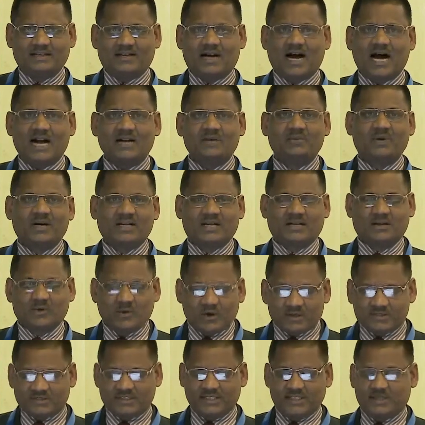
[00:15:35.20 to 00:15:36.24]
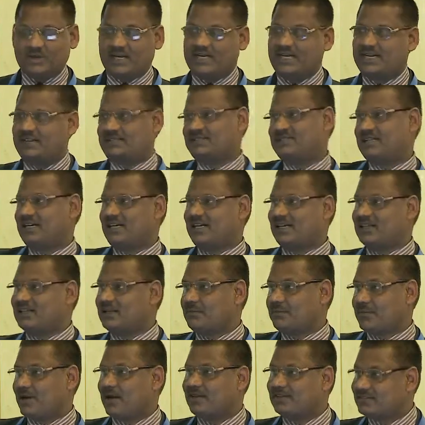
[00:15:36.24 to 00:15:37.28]
hard work goes into understanding
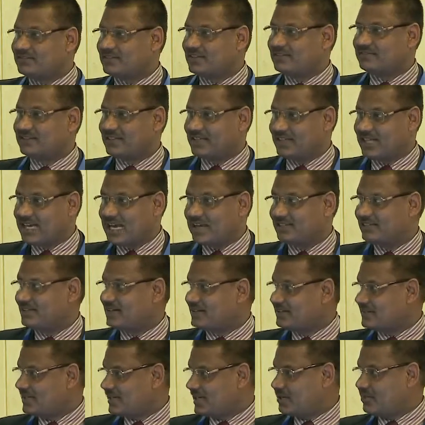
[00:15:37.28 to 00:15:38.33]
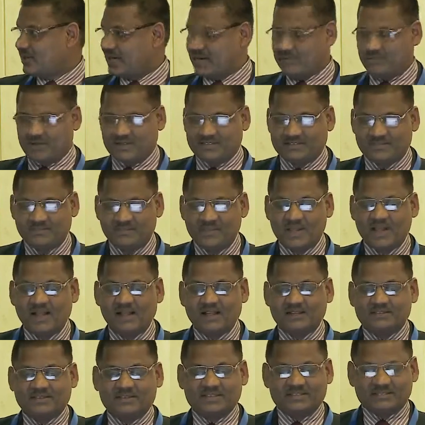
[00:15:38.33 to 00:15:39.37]
the processes and gathering the requirements.
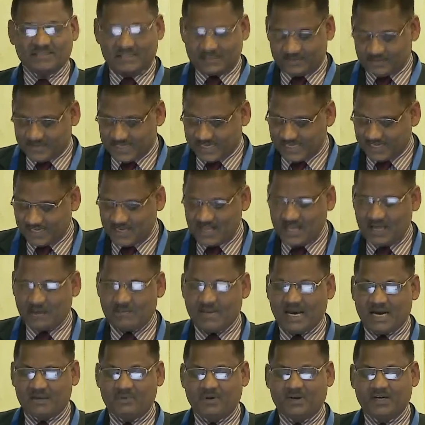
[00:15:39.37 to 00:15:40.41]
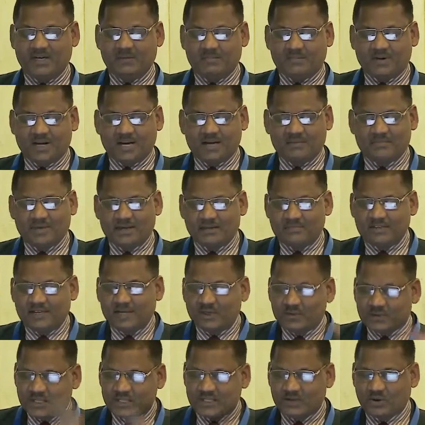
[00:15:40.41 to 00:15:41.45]
So this is where manpower deployment, we
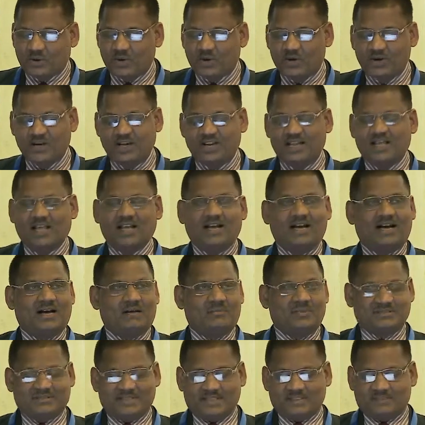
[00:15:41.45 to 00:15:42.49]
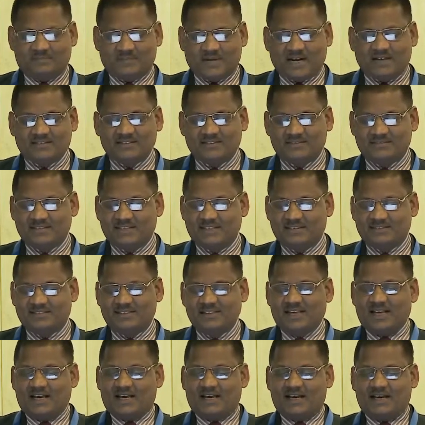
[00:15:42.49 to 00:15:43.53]
looked at the whole business
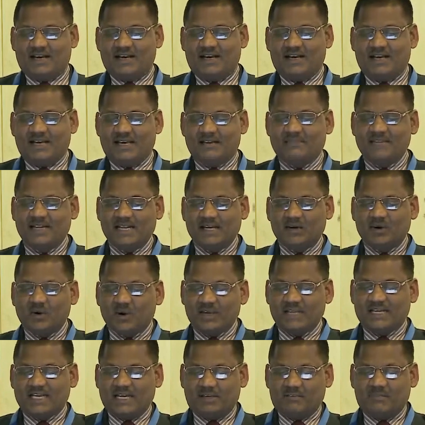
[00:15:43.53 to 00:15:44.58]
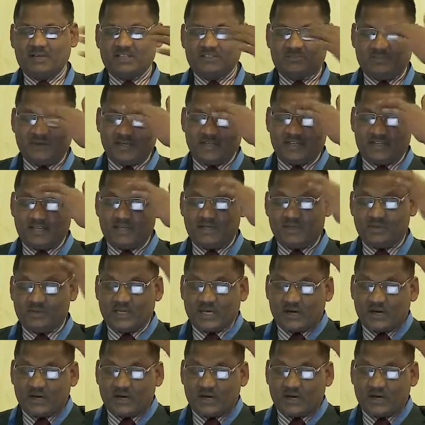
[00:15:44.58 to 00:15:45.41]
processes. Every goal can be split into